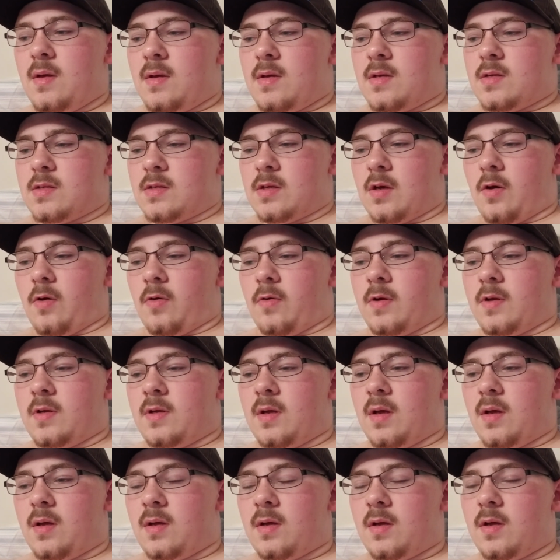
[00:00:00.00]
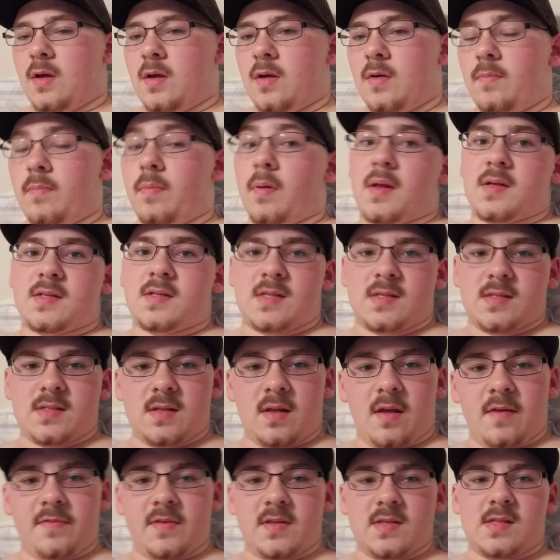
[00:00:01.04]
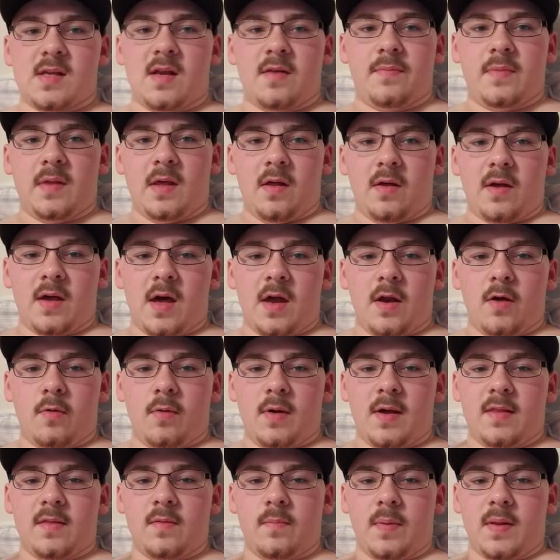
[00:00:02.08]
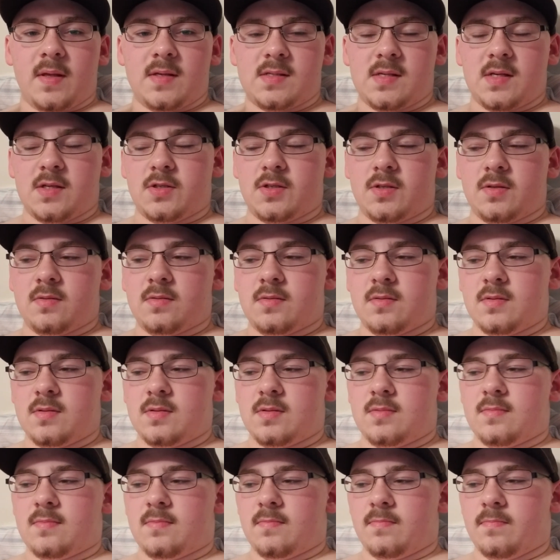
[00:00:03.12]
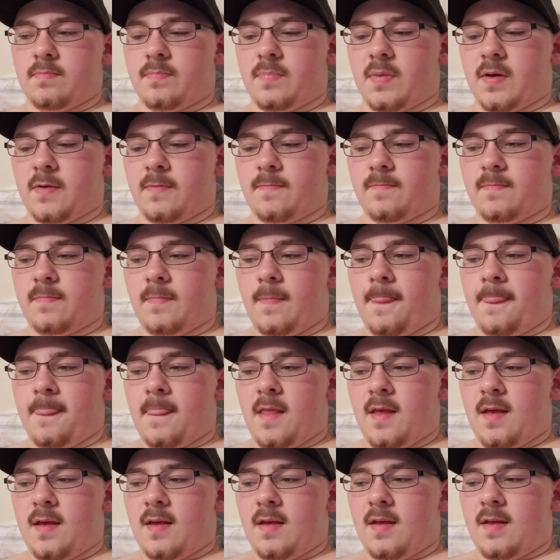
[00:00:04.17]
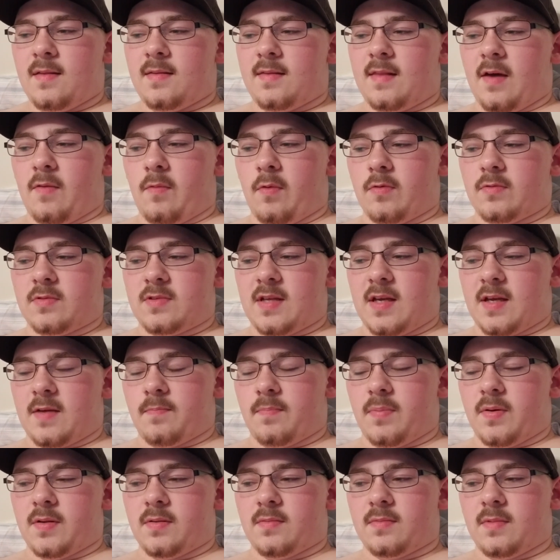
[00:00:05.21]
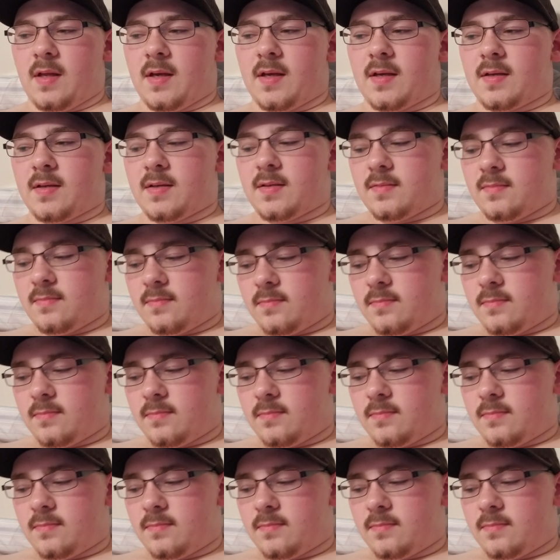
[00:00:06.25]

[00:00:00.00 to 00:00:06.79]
So, plus I still have to set up the Elgato and the PlayStation, but that won't take but like